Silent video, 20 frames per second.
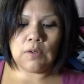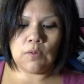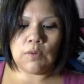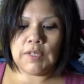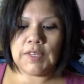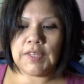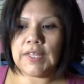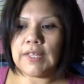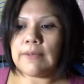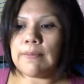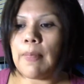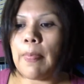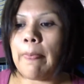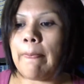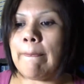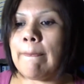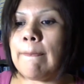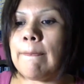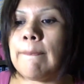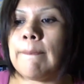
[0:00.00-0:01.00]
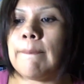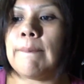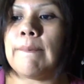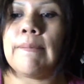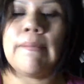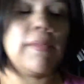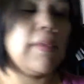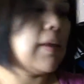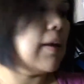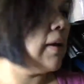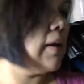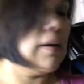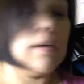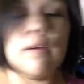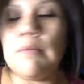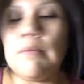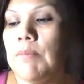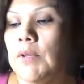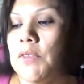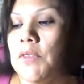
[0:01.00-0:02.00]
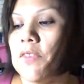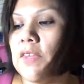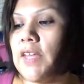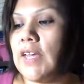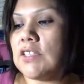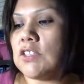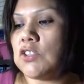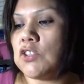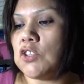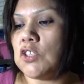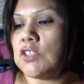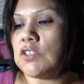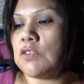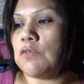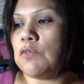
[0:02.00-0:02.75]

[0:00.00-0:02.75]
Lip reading: go with it. But that's just